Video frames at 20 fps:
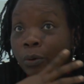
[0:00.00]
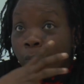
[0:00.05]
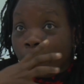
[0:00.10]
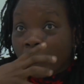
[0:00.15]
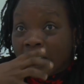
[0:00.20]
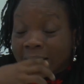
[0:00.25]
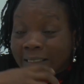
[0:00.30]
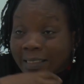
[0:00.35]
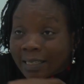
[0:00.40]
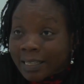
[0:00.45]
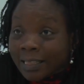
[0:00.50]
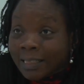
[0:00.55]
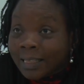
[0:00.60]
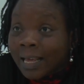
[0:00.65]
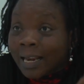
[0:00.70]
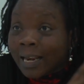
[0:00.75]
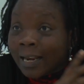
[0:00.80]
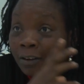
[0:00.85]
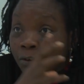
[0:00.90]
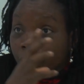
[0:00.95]
which in
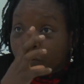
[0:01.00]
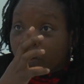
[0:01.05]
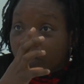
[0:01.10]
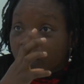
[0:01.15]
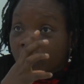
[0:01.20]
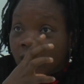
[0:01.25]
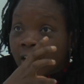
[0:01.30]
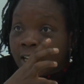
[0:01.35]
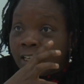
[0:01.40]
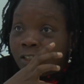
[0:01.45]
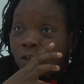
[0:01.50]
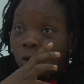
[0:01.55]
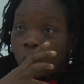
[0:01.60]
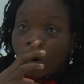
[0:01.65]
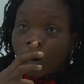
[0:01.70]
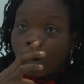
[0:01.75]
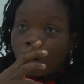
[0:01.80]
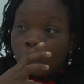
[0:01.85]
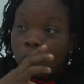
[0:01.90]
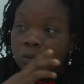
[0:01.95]
the literature is
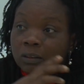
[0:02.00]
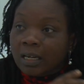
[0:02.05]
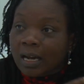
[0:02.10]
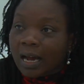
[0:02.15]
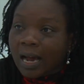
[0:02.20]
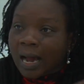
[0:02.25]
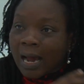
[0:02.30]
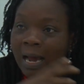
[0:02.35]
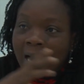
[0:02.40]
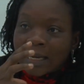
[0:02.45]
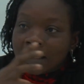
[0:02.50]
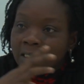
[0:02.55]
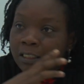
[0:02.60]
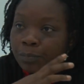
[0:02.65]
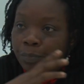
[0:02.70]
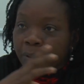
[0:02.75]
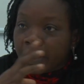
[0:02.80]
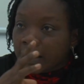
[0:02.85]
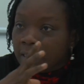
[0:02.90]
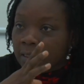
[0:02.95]
called
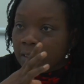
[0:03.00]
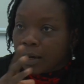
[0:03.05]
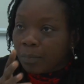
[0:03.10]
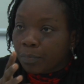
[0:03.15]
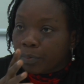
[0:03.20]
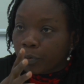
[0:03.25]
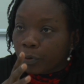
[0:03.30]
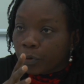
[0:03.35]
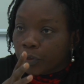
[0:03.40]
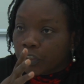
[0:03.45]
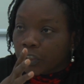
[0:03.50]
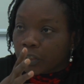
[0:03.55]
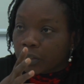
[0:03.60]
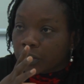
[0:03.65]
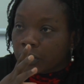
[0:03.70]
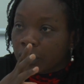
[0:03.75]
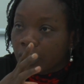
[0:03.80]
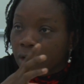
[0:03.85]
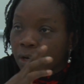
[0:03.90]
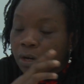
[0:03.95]
arts-based
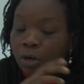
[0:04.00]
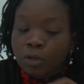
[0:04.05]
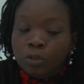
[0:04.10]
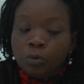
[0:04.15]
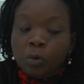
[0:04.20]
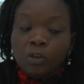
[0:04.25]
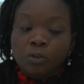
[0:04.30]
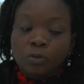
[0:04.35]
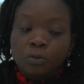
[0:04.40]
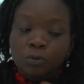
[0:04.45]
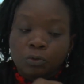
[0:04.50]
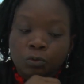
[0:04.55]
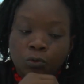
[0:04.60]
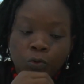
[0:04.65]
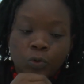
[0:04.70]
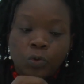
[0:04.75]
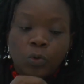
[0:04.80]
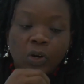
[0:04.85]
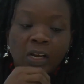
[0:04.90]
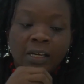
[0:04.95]
approaches. So what you
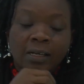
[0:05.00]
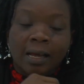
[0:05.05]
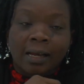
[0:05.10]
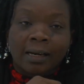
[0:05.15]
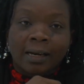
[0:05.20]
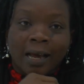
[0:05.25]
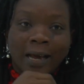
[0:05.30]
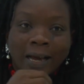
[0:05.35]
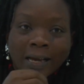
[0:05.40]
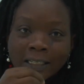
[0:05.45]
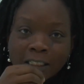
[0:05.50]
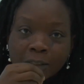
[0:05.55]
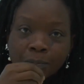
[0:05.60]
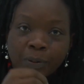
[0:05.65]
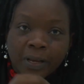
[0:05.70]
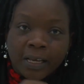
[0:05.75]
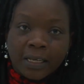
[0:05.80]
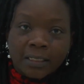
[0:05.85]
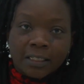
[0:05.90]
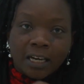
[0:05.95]
do in an
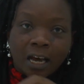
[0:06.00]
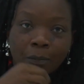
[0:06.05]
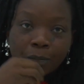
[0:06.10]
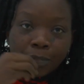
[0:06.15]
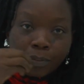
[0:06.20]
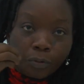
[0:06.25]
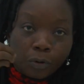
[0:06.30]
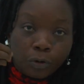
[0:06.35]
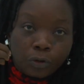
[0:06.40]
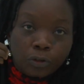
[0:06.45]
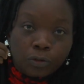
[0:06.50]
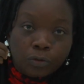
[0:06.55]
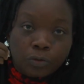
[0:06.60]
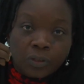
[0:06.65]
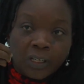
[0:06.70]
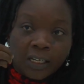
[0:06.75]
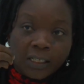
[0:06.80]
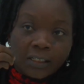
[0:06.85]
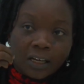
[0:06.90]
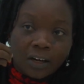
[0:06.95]
arts-based approach
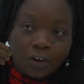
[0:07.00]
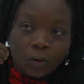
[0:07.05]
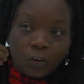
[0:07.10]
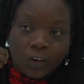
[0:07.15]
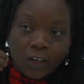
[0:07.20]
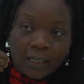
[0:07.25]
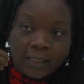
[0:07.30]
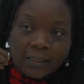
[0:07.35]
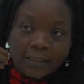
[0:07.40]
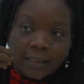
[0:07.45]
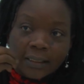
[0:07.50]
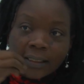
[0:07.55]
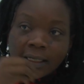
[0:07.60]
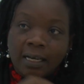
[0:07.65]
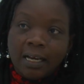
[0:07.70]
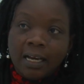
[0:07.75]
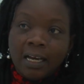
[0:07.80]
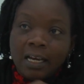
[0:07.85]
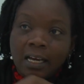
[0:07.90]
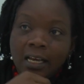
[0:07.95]
to data collection
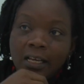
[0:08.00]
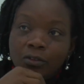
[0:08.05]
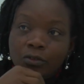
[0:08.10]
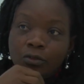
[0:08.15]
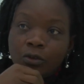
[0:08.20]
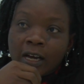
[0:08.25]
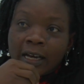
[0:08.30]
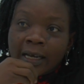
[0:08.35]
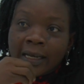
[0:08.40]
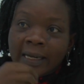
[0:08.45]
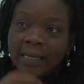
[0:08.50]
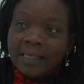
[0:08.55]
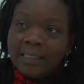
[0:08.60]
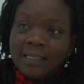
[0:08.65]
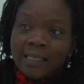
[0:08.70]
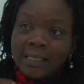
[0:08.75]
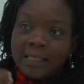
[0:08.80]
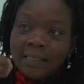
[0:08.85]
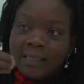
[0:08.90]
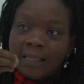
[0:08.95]
is you are
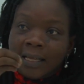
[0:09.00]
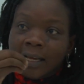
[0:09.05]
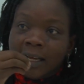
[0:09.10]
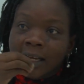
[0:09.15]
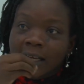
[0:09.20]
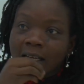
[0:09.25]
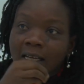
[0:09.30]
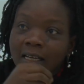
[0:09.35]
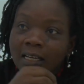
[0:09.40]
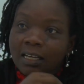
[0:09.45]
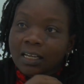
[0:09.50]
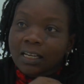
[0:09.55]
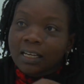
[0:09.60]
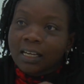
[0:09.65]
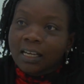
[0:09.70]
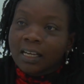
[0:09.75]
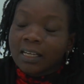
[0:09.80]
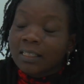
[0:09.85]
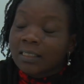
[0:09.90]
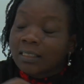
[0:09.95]
getting the
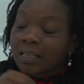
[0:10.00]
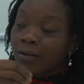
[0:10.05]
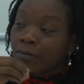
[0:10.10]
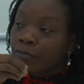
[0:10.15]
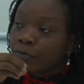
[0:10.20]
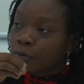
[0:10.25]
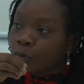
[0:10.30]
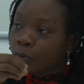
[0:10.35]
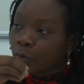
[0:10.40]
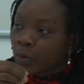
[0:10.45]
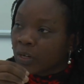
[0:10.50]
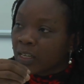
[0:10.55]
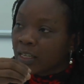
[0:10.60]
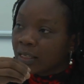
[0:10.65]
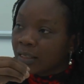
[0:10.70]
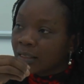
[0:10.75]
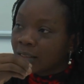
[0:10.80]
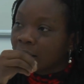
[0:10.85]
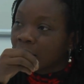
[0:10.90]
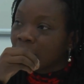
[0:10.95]

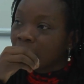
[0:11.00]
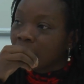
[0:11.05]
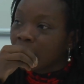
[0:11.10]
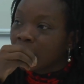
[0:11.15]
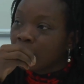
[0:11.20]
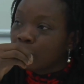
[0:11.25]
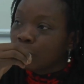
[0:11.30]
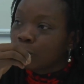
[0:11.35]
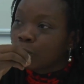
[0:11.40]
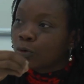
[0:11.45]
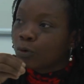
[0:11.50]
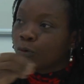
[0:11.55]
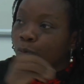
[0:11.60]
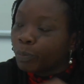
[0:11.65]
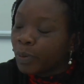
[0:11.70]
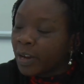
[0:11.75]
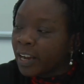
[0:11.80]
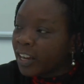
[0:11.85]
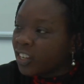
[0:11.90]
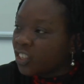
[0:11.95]
interviewees to
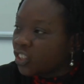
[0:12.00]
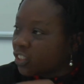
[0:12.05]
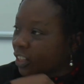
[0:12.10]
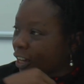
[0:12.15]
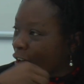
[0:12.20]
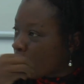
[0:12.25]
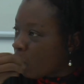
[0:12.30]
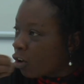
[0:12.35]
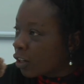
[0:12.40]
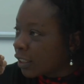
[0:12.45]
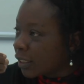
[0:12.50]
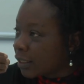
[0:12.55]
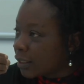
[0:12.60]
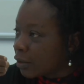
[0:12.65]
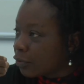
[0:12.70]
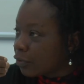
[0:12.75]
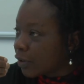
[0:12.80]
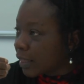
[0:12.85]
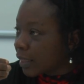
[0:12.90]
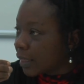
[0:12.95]
merge the
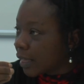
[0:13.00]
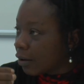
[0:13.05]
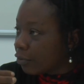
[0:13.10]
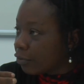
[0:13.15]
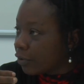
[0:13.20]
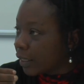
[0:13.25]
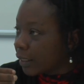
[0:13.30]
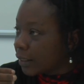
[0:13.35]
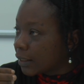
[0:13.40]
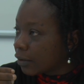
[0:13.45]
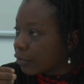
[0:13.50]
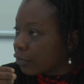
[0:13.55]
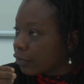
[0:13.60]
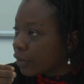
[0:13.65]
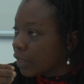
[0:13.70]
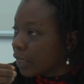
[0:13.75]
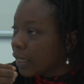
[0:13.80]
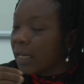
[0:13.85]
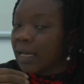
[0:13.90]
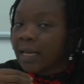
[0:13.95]
cognitive and the affective.
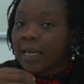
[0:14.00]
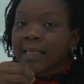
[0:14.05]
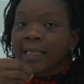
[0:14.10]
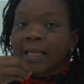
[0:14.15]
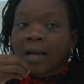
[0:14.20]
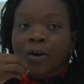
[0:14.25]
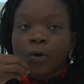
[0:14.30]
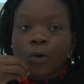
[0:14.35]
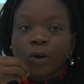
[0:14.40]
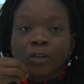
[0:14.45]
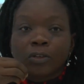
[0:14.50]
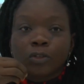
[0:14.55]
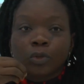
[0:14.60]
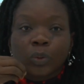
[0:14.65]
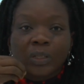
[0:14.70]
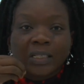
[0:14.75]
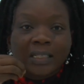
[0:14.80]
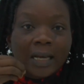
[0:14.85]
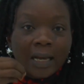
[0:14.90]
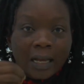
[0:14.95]
They are going
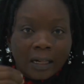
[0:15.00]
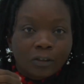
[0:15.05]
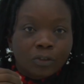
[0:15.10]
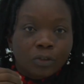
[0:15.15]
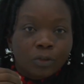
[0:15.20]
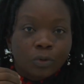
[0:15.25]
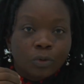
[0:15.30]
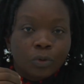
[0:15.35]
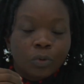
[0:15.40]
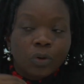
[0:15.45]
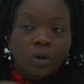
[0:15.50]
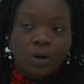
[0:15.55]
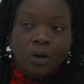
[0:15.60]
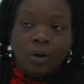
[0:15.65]
to tell you